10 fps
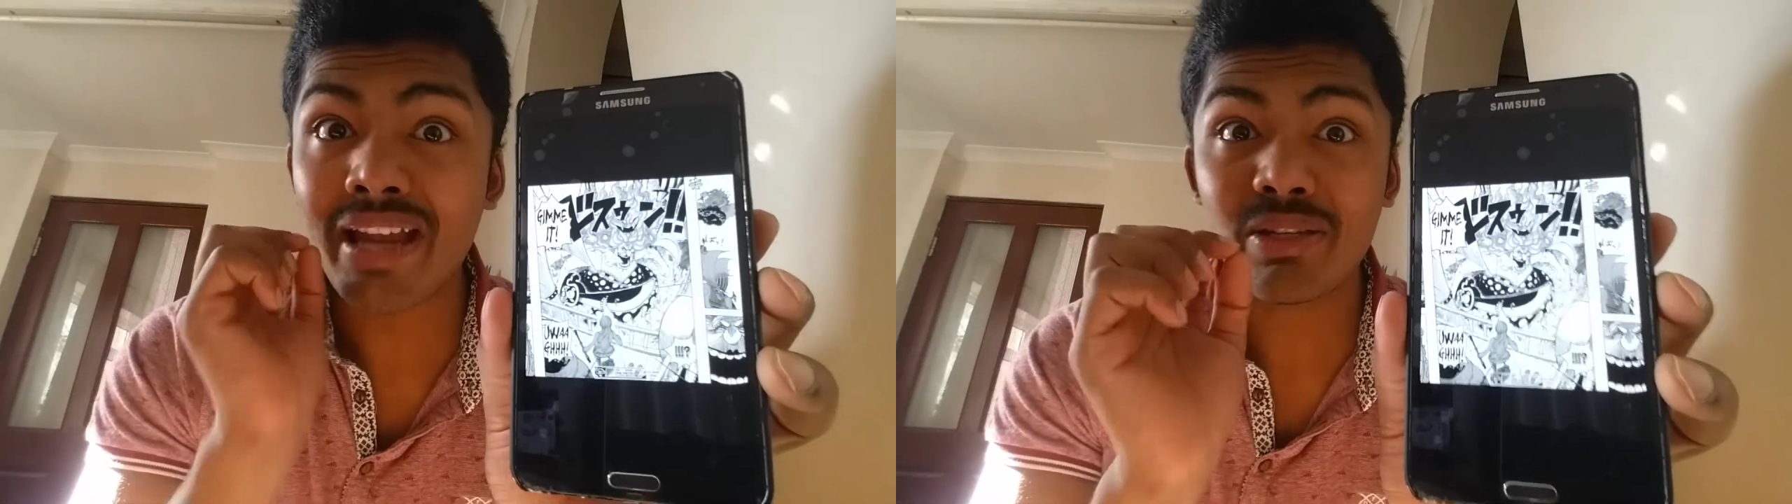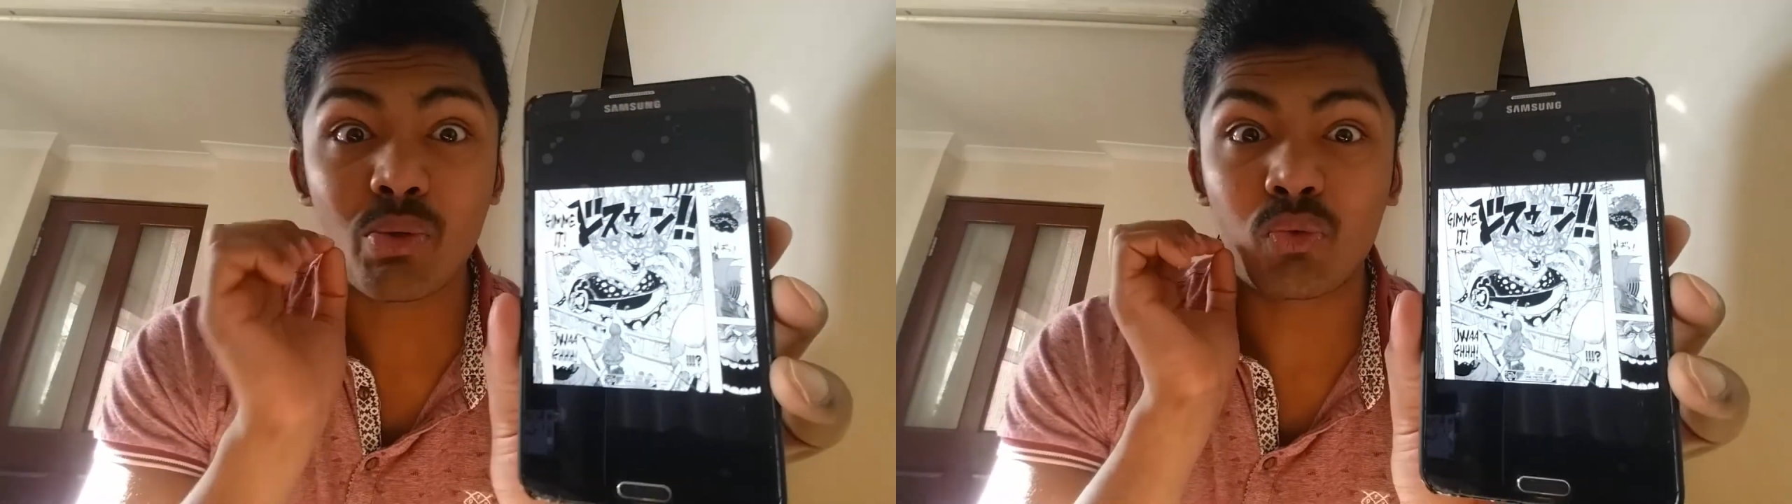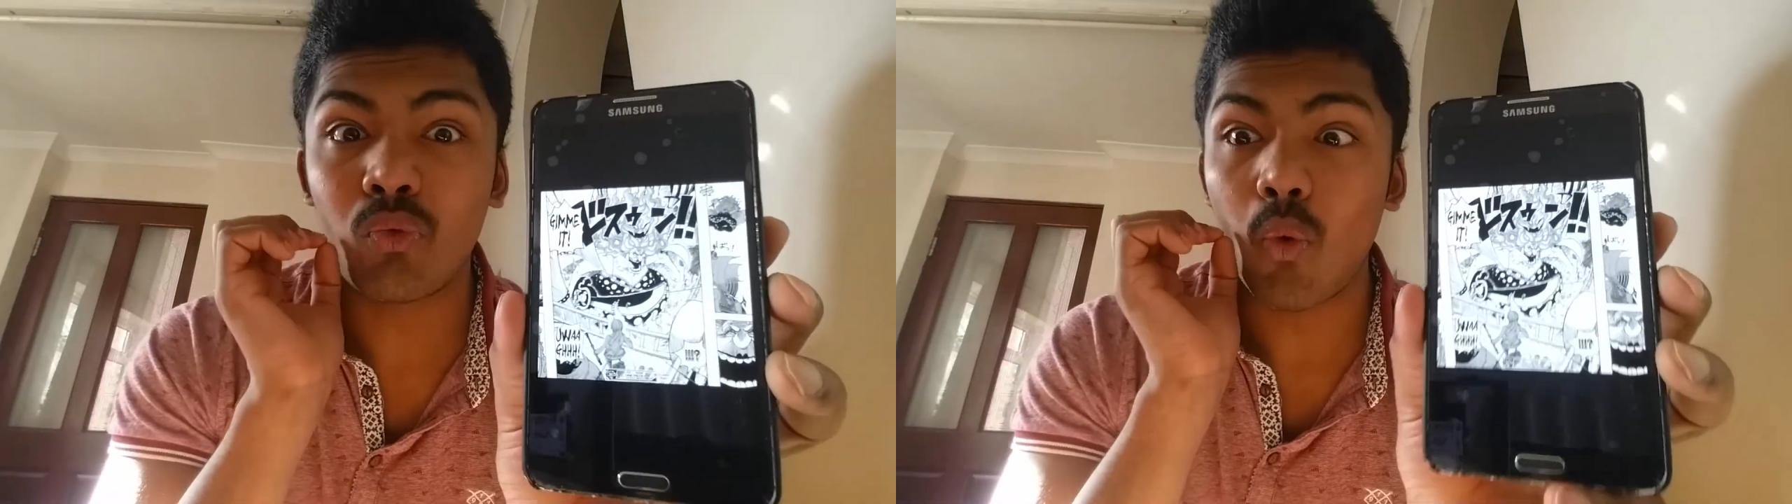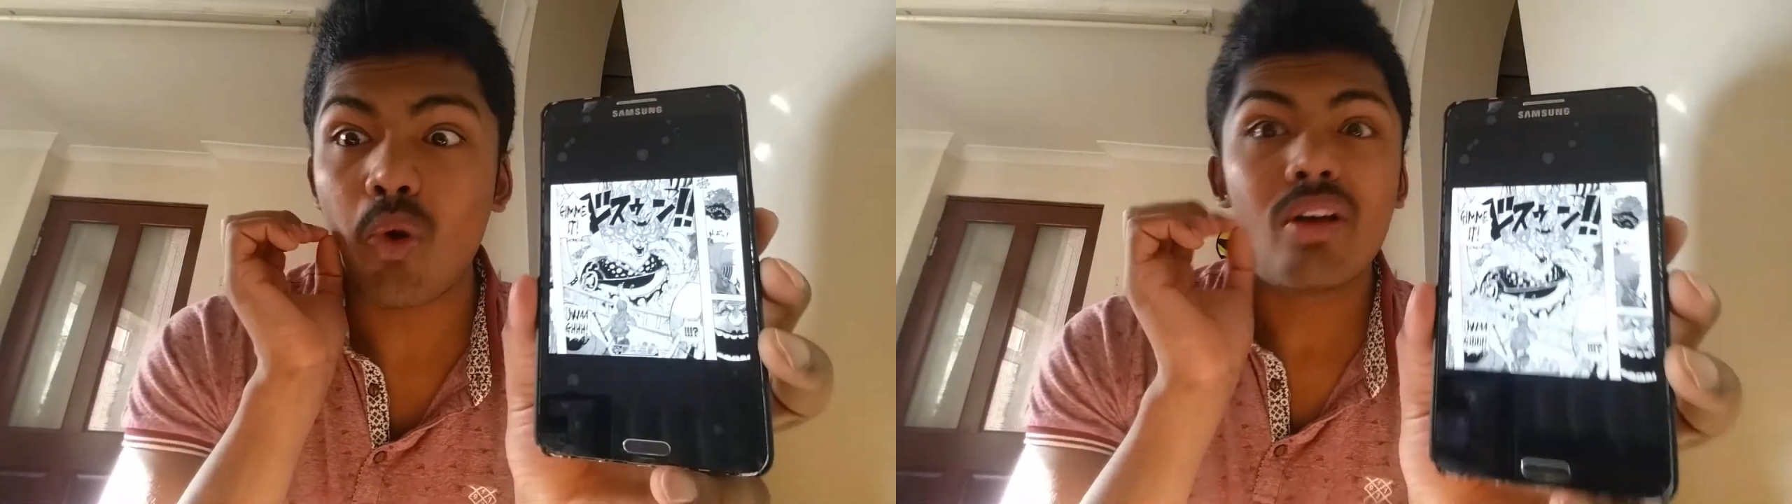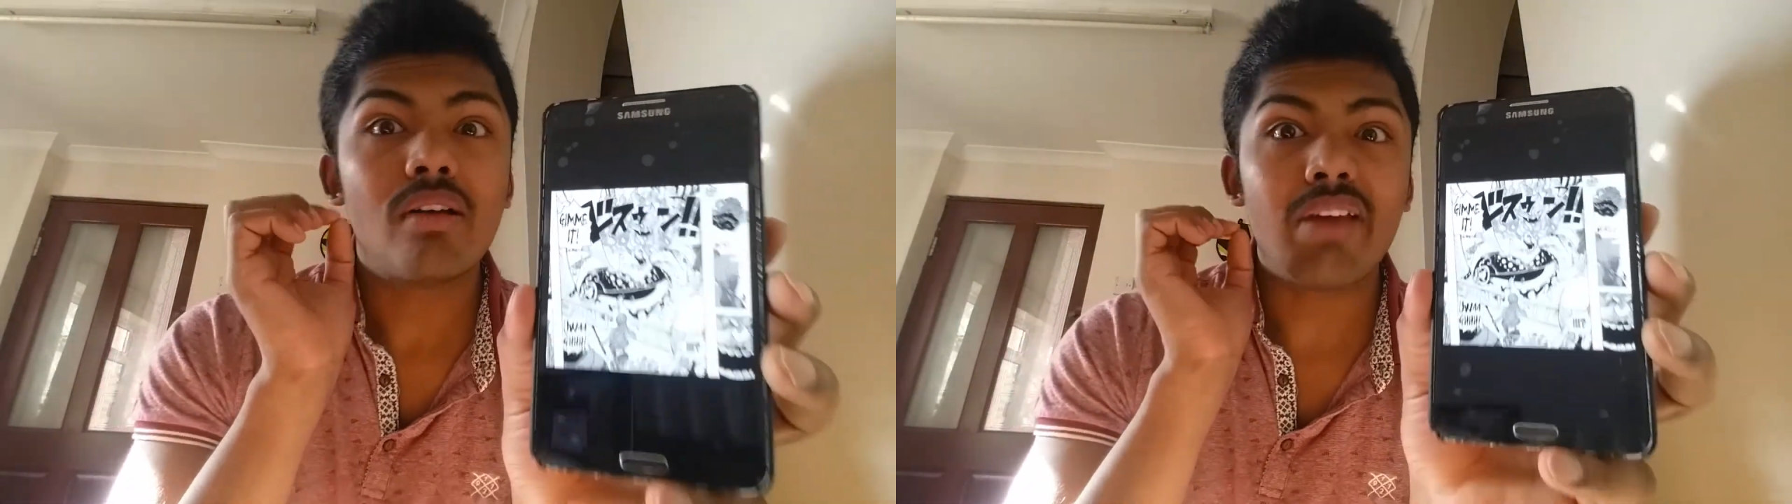Bad news
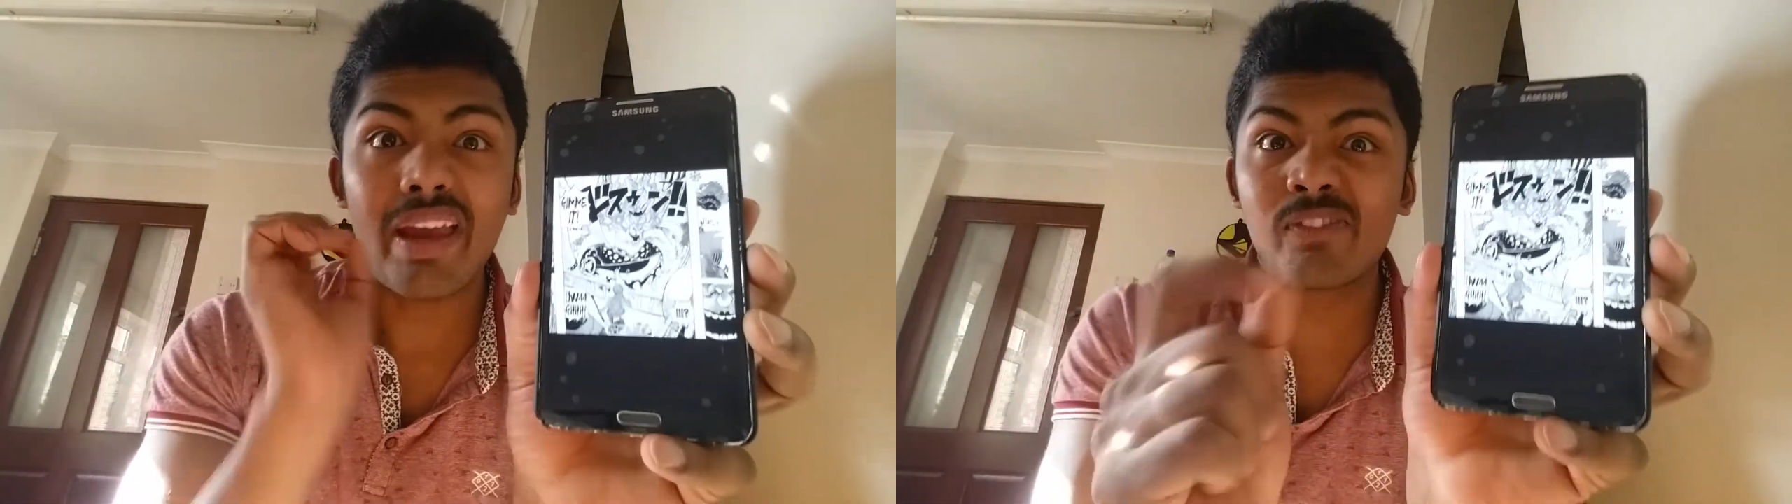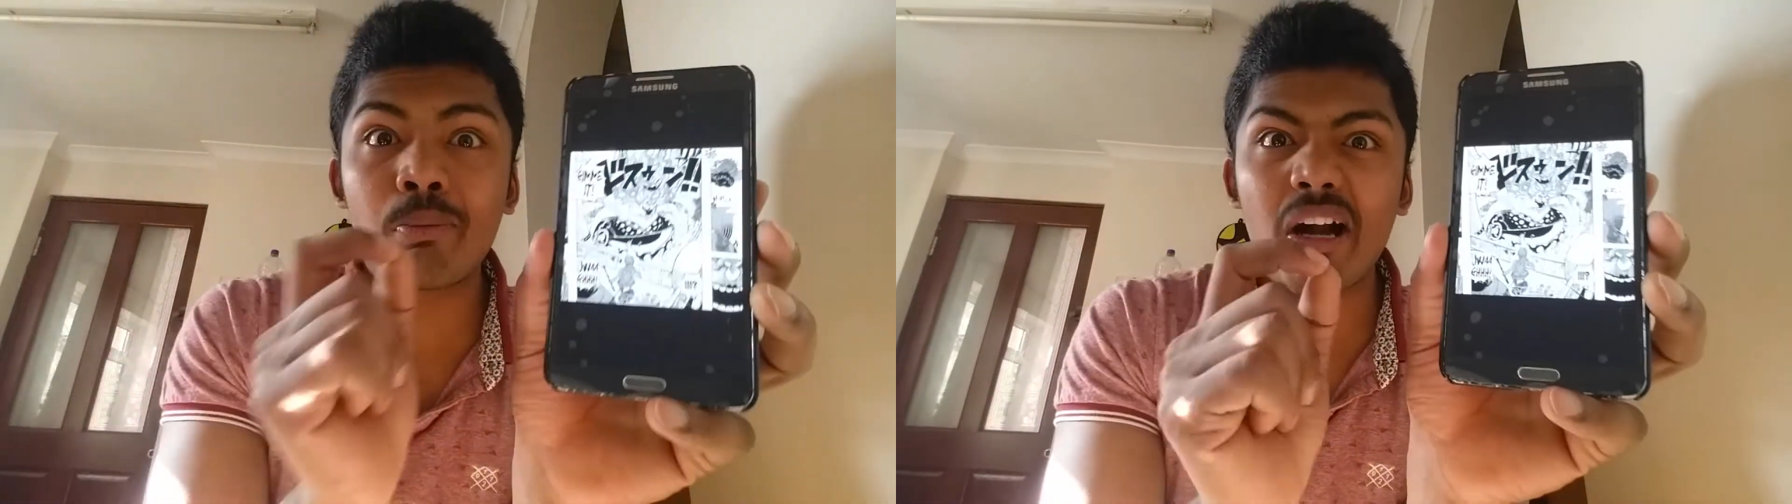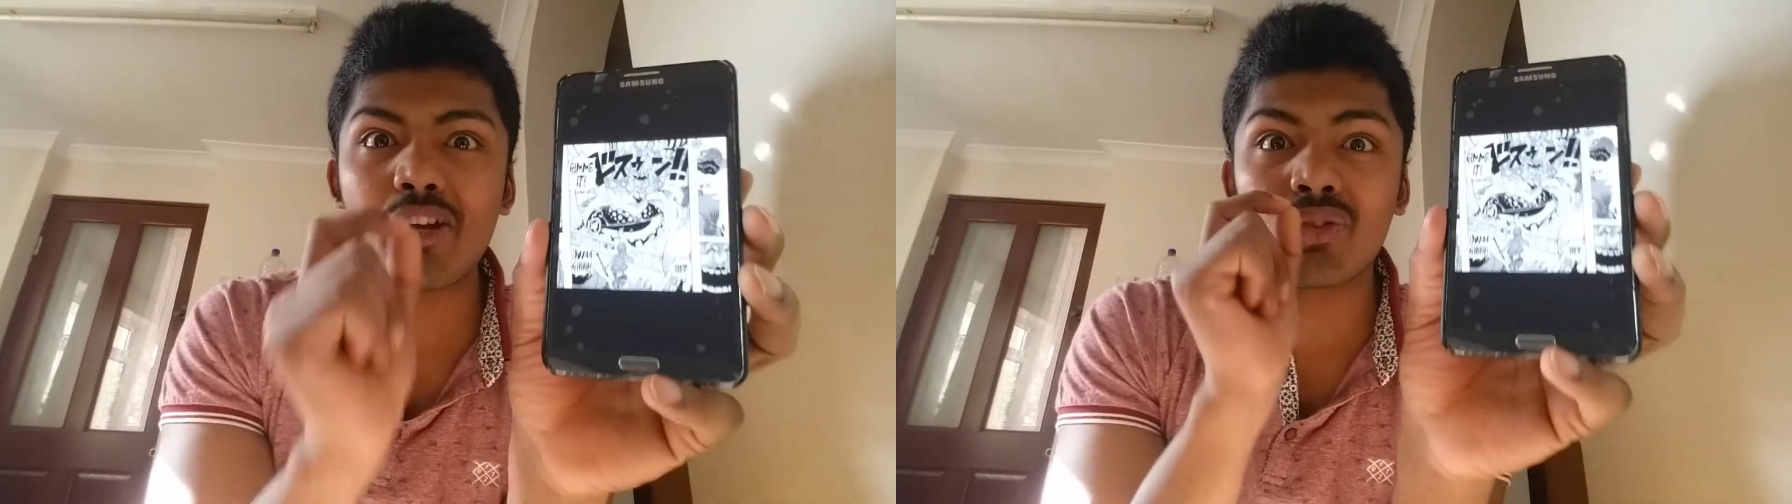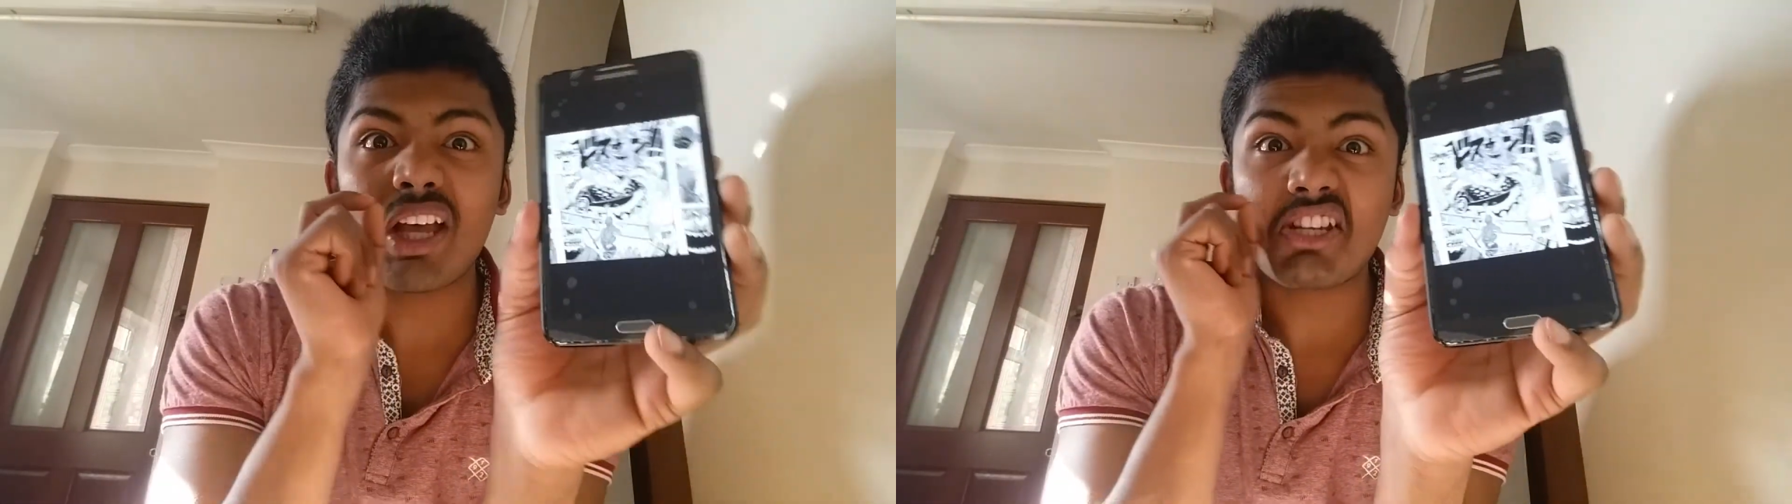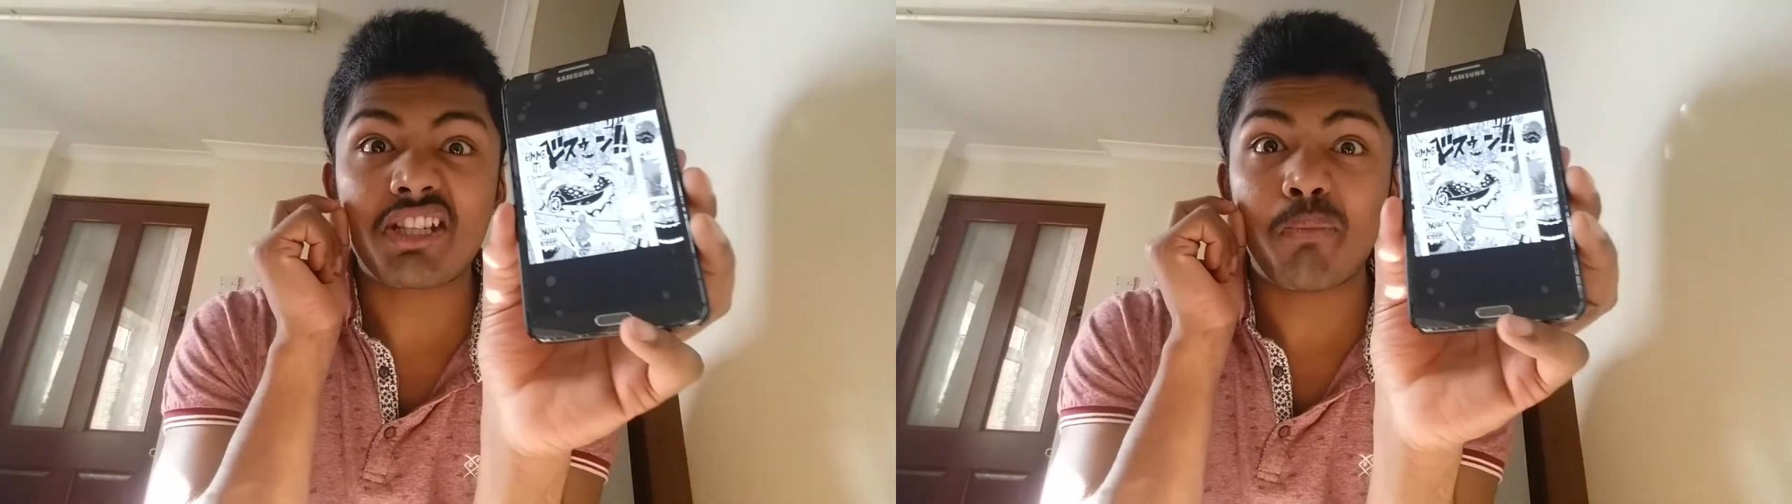for everybody
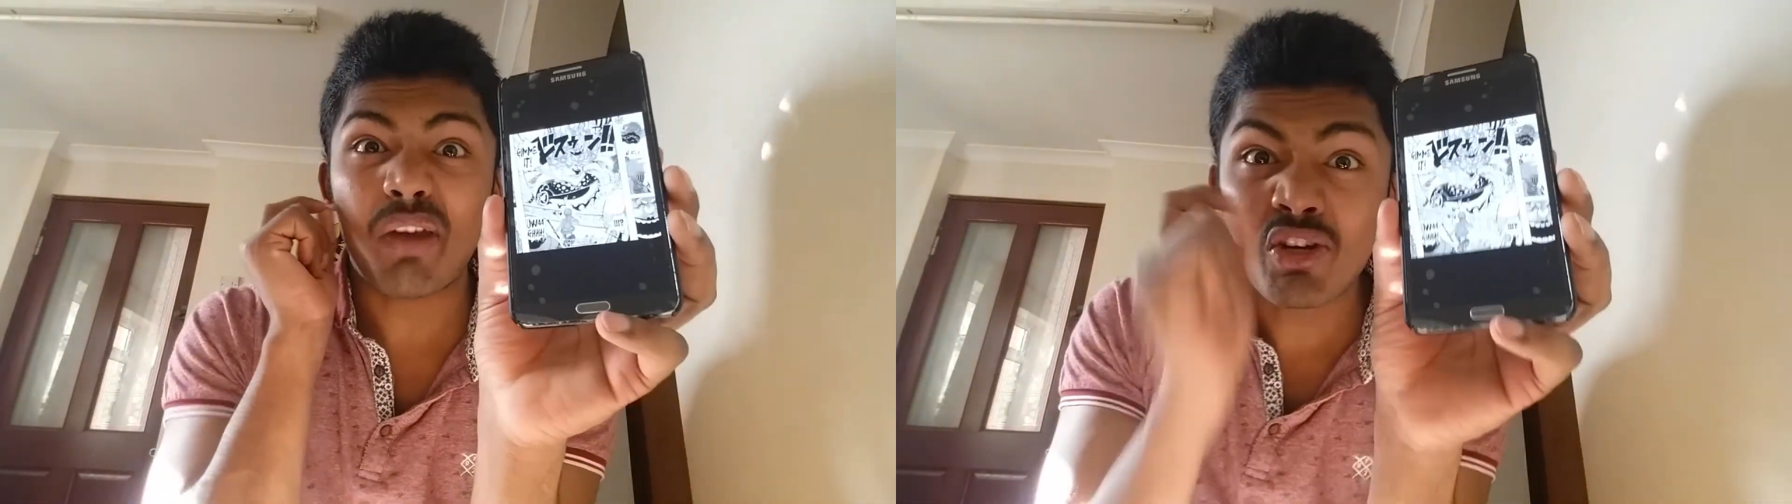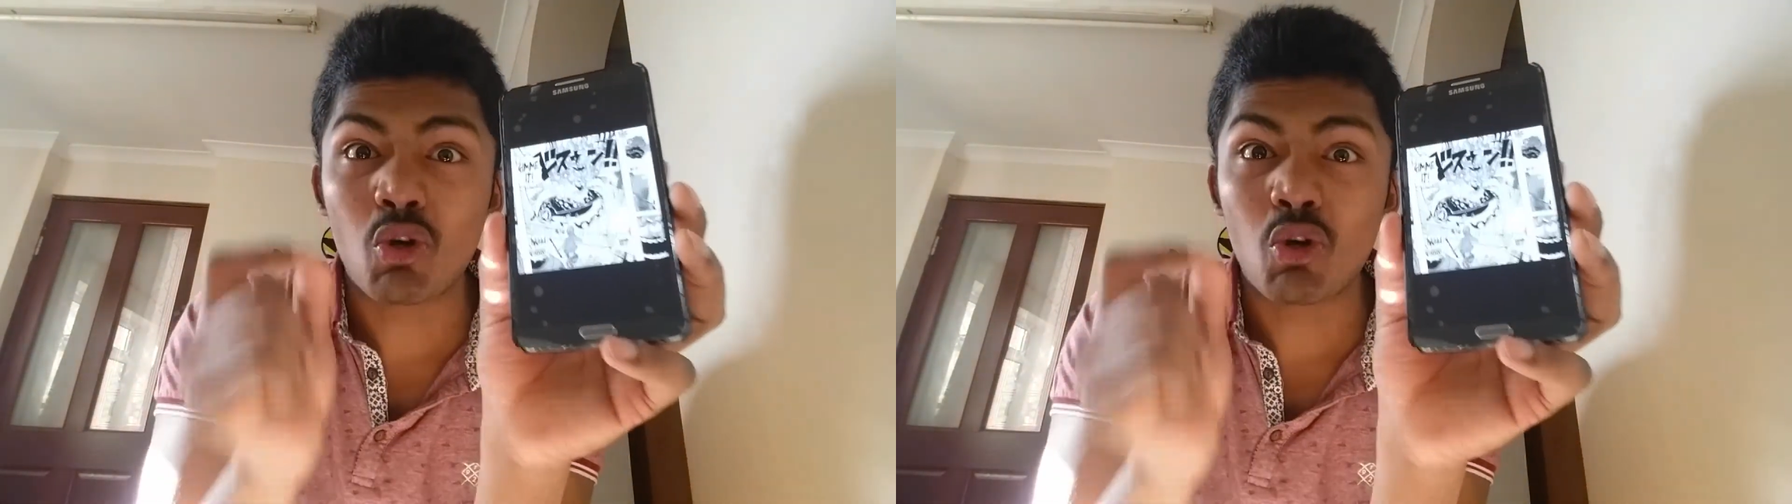on that ship,